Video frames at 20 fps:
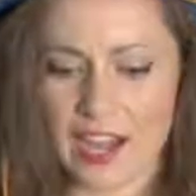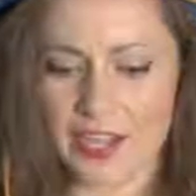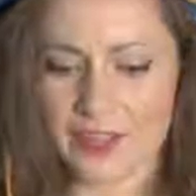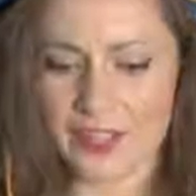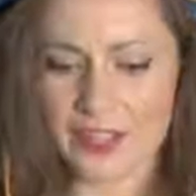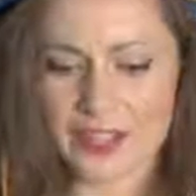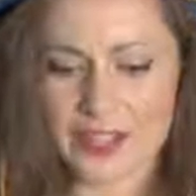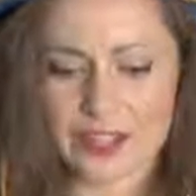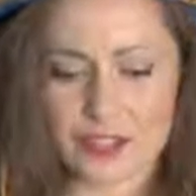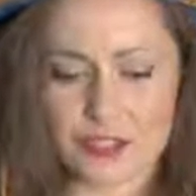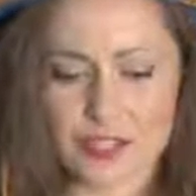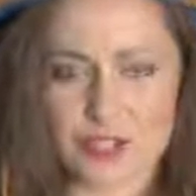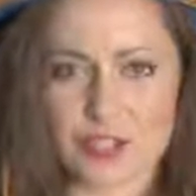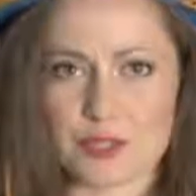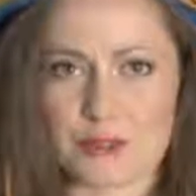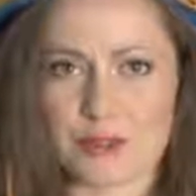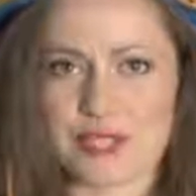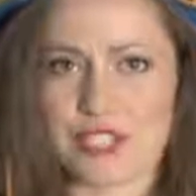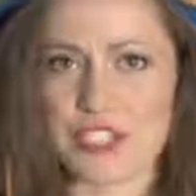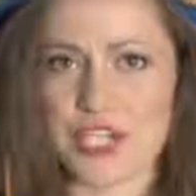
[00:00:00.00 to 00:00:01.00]
I think that there
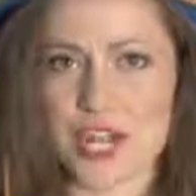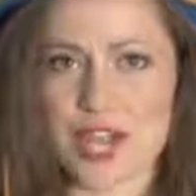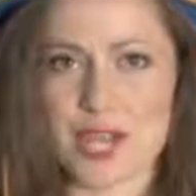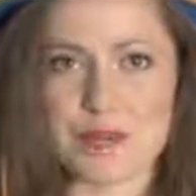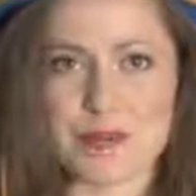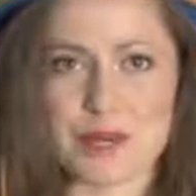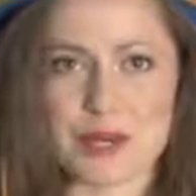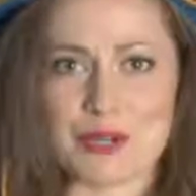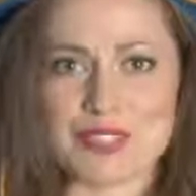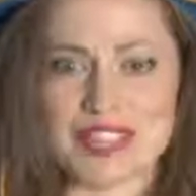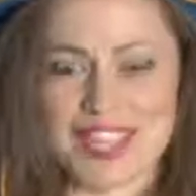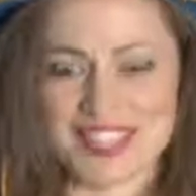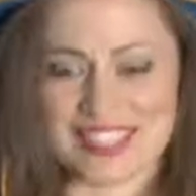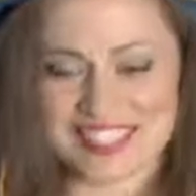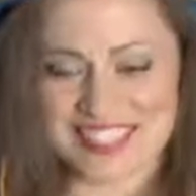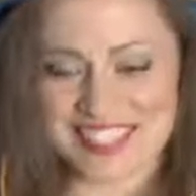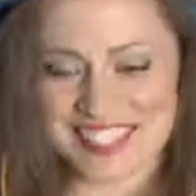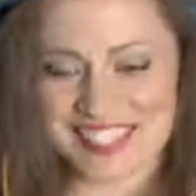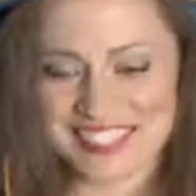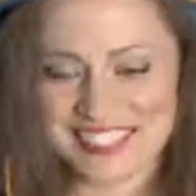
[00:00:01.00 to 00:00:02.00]
should be a giant
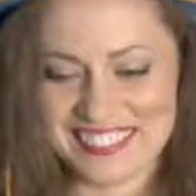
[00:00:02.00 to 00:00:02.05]
protest.